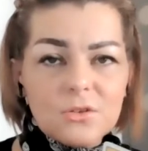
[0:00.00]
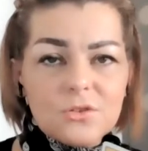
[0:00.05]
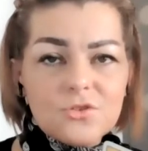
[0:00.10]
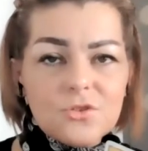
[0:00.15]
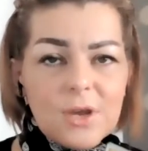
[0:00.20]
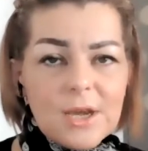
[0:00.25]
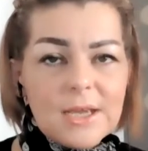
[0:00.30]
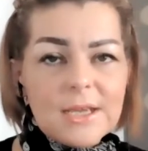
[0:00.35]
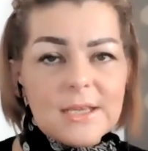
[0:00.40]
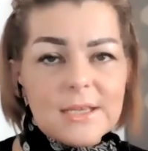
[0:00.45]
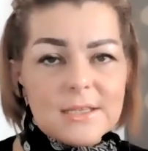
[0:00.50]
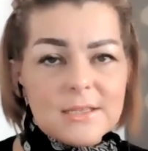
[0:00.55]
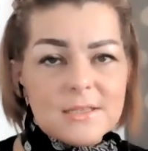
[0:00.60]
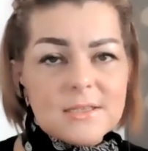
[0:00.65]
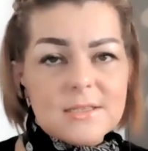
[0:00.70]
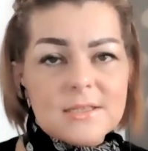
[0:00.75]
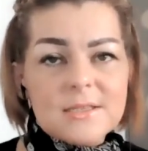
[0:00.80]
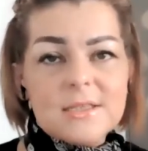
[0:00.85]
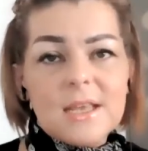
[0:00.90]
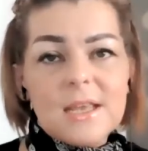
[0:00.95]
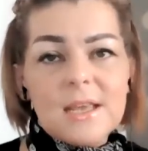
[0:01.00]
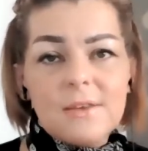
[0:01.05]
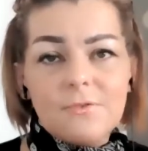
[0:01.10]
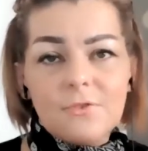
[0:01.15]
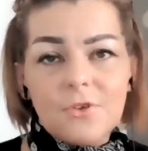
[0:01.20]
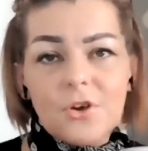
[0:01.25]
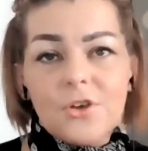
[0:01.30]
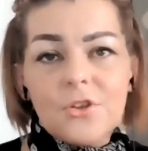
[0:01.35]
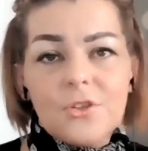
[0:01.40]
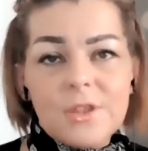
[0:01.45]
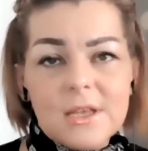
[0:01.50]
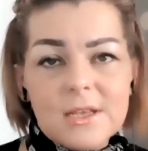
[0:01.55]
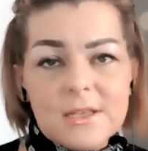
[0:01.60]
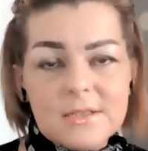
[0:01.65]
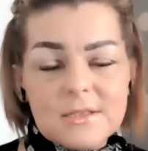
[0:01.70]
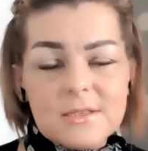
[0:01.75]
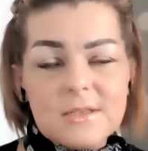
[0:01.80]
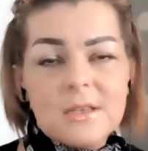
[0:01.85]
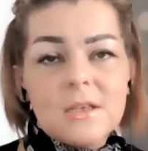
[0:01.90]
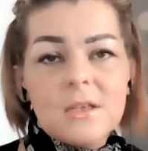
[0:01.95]
trying to save
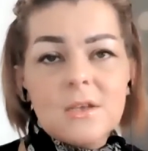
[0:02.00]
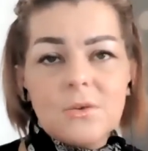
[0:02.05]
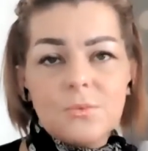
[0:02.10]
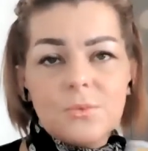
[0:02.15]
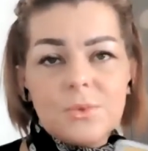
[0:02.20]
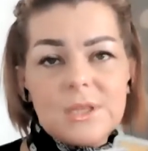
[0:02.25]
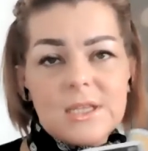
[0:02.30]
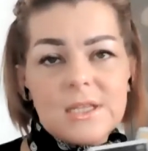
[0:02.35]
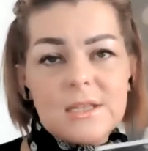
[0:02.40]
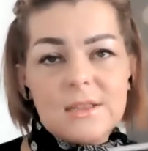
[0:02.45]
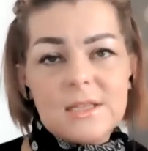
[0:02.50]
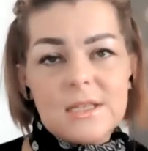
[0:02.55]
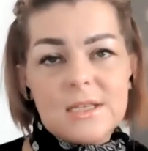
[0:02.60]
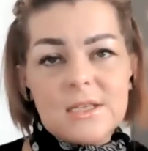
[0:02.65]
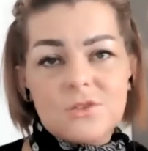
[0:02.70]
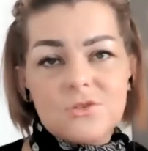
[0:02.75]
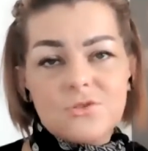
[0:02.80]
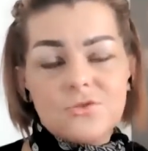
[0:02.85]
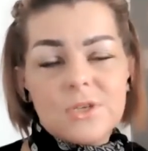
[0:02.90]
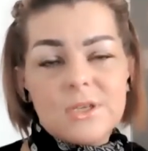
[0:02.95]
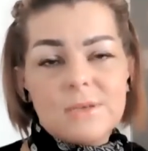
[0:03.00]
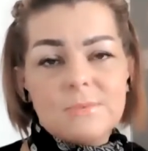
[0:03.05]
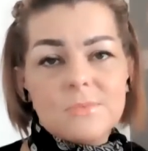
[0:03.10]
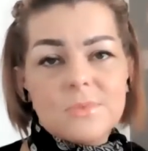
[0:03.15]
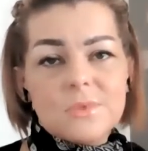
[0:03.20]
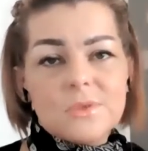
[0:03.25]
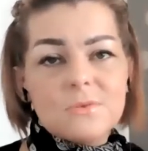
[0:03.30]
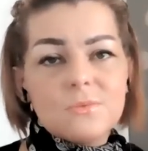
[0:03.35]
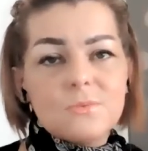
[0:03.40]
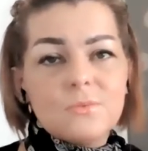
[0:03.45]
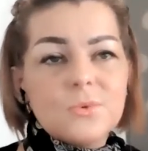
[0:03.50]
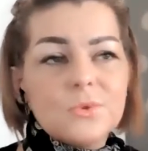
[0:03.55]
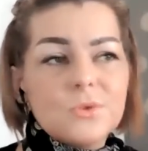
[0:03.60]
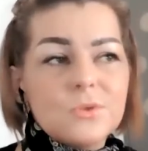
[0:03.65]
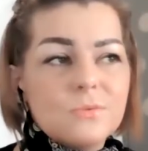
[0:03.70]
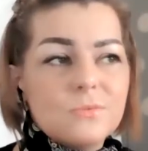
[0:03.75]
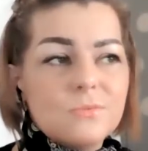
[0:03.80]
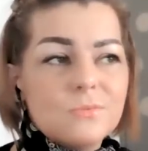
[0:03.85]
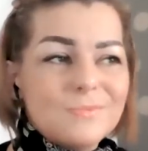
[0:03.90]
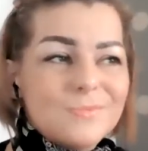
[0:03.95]
others within these dreams would
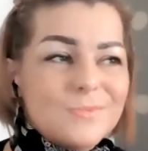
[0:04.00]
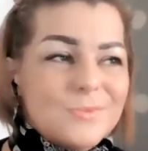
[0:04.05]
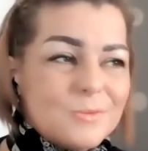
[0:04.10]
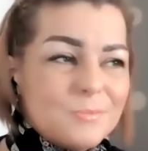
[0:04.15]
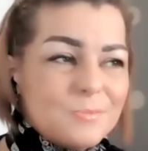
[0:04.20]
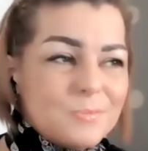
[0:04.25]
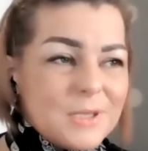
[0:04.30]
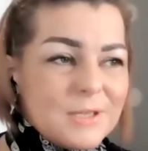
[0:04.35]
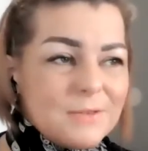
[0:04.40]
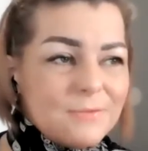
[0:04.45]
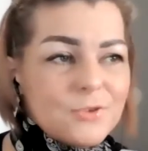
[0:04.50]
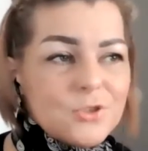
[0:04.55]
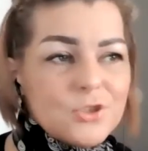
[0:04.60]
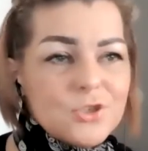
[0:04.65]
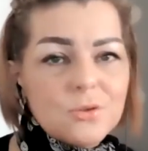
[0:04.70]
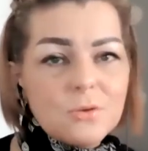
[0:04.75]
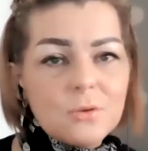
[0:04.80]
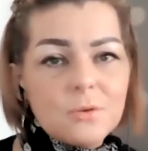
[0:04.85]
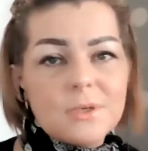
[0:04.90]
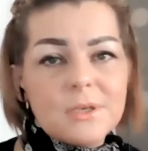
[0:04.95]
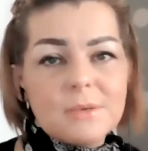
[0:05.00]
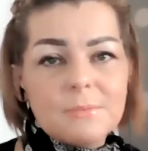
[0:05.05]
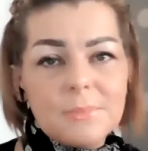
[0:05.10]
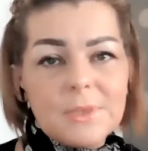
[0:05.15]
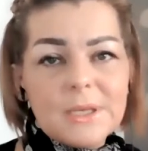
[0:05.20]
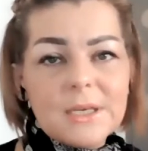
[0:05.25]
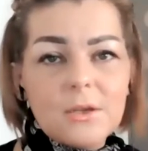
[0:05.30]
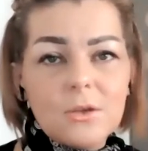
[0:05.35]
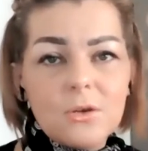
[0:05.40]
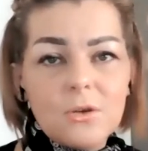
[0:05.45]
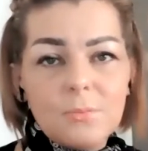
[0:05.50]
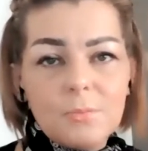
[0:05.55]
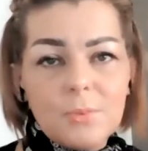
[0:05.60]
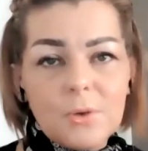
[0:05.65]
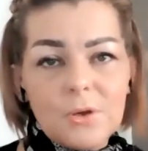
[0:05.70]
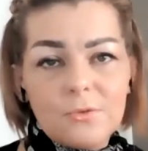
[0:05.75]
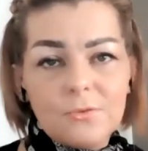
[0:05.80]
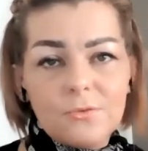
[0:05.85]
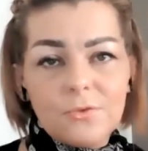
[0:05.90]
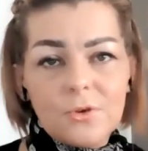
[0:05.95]
be for sure what I'm picking up
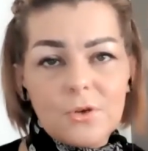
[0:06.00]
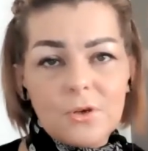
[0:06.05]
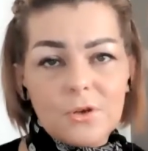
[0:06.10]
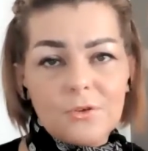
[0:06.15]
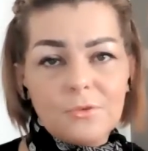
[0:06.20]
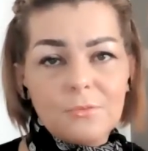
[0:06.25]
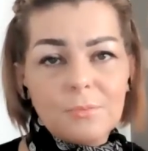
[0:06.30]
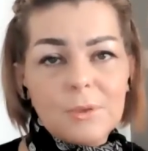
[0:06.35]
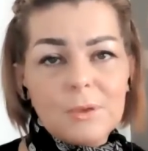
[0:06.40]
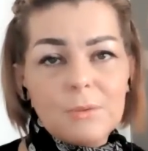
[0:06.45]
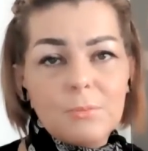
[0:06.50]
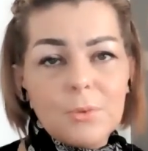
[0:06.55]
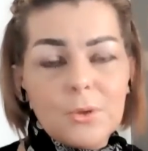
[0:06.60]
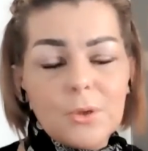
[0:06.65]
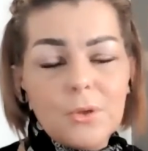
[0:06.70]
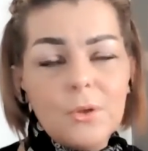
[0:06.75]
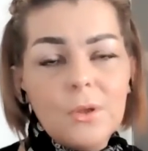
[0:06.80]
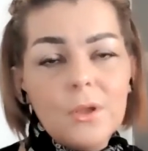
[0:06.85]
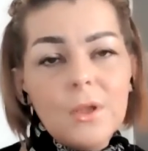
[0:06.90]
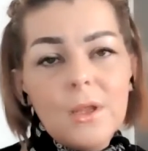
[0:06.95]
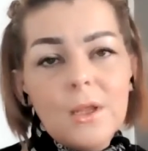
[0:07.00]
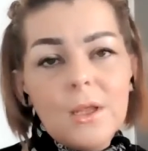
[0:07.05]
on for a lot of people.